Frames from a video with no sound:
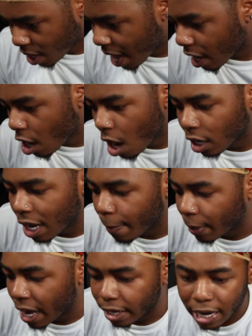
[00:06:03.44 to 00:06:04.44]
I call
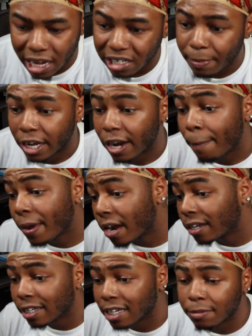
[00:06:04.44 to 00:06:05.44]
out Black Lives Matter.
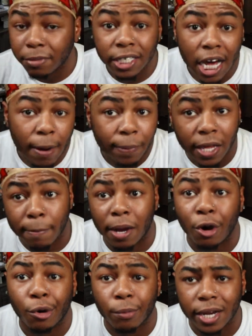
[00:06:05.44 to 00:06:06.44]
Apparently, that's me downplaying
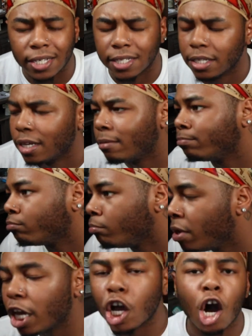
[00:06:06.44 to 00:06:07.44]
my own race.
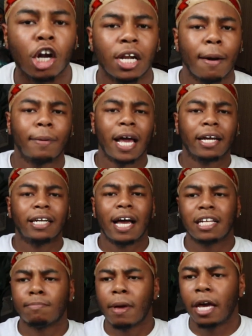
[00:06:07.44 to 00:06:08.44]
Me calling out Black
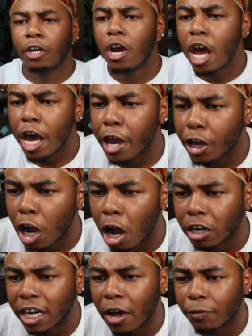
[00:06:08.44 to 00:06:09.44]
Lives Matter and
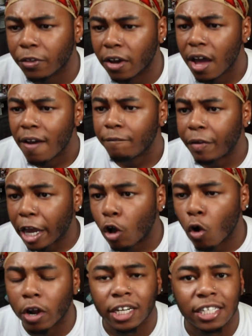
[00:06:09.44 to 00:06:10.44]
calling out the
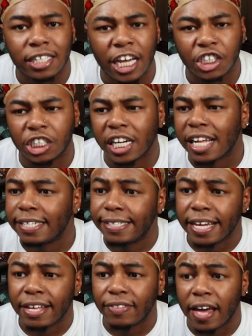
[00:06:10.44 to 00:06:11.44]
fake organization and
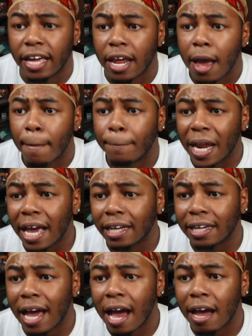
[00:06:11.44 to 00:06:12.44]
saying that
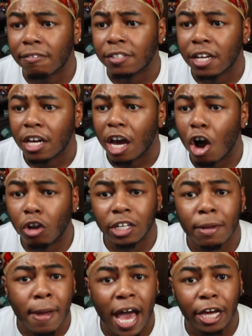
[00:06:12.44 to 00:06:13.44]
black lives
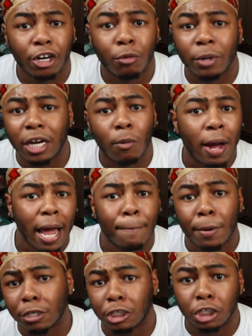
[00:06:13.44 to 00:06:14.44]
only matter when a
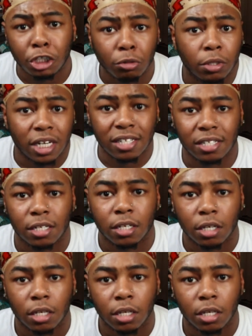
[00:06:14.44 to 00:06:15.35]
white person shoot us.